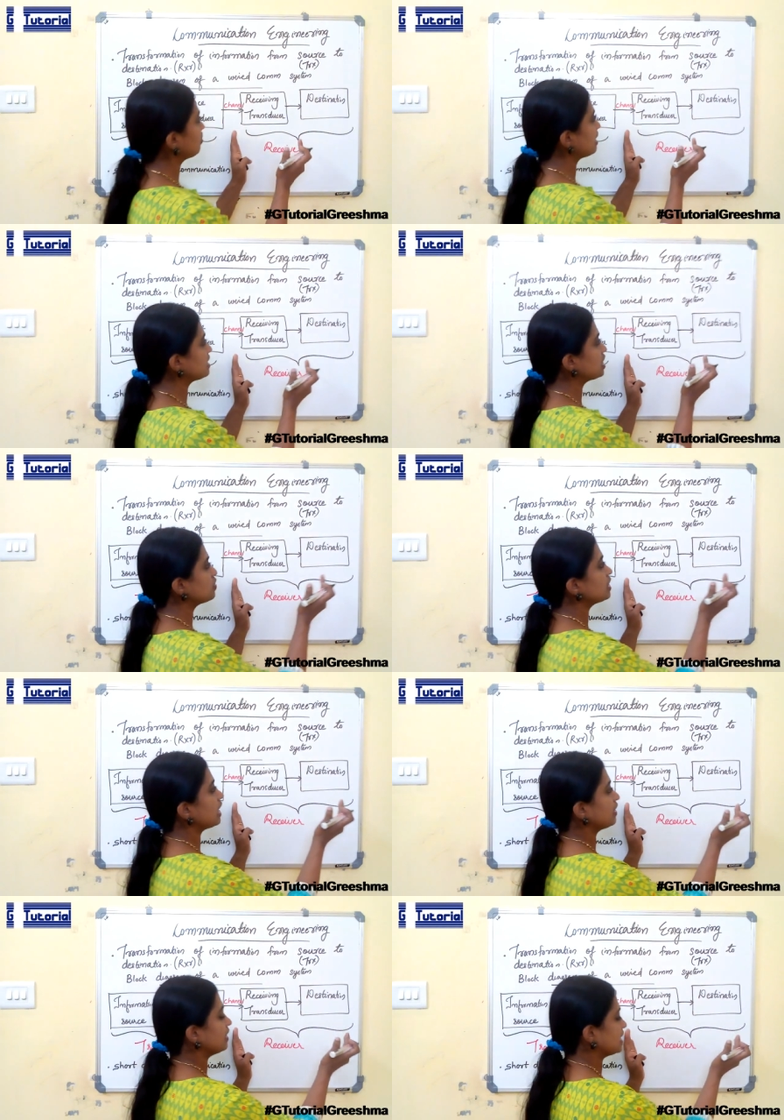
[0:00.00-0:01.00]
transducer
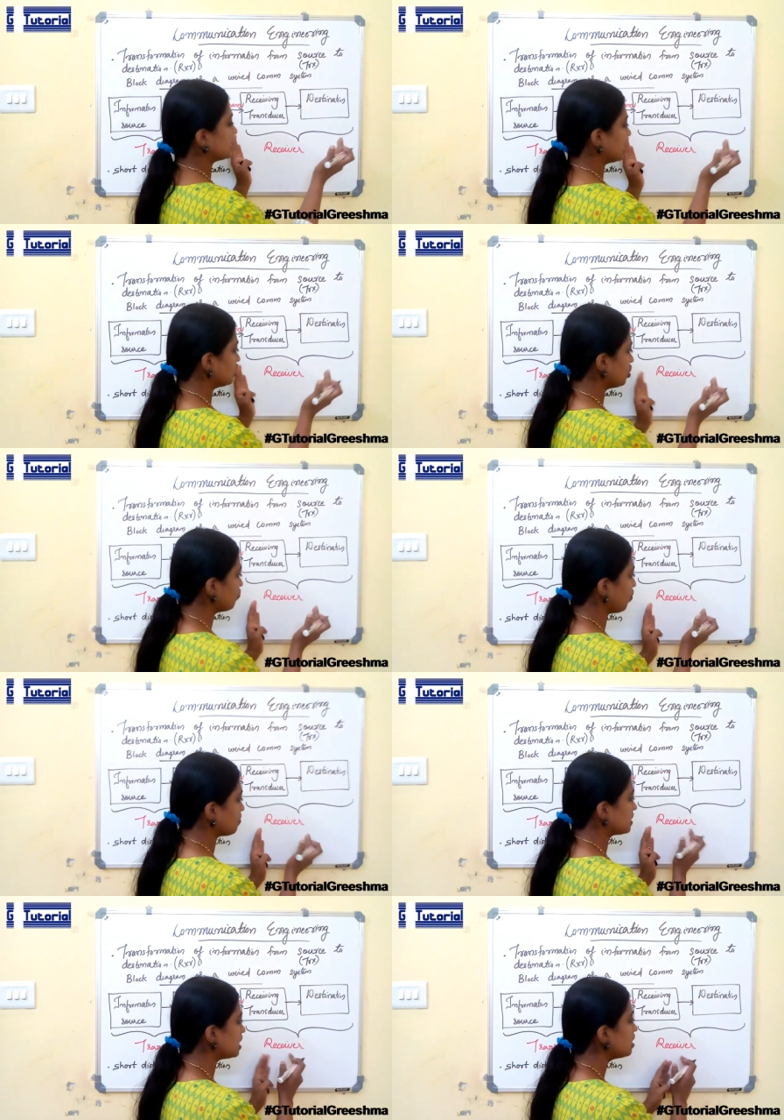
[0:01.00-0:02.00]
and the destination
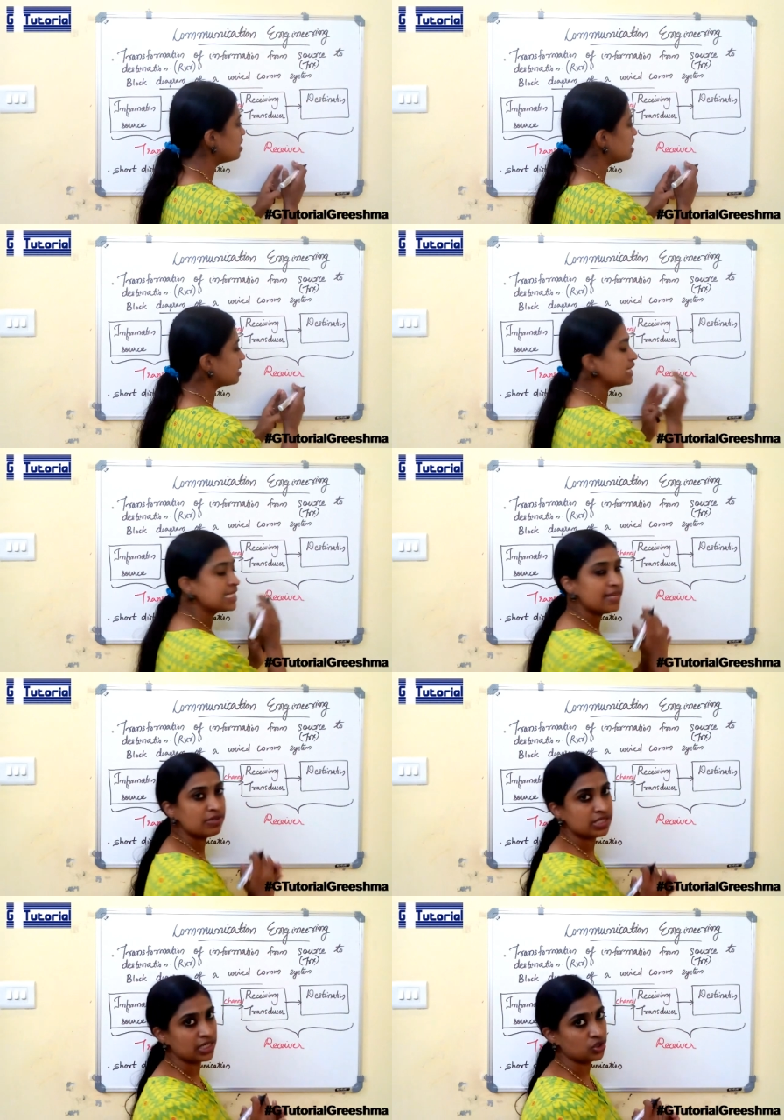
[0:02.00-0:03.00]
forms the receiver
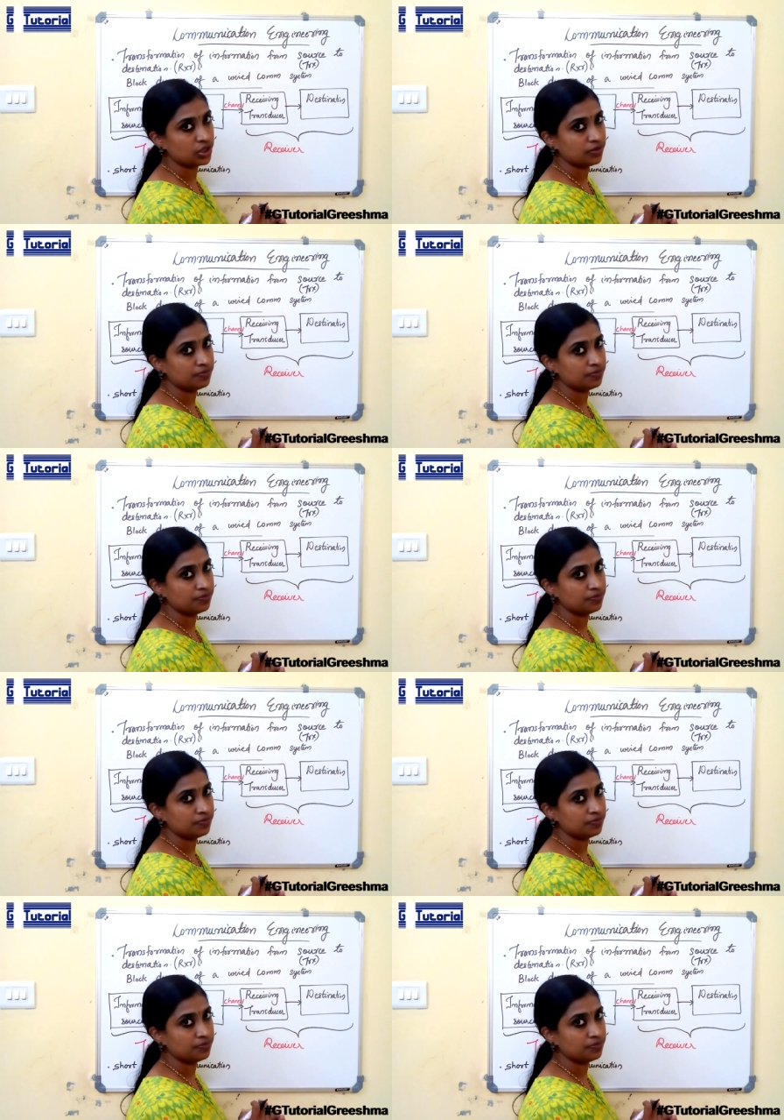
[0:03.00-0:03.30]
section.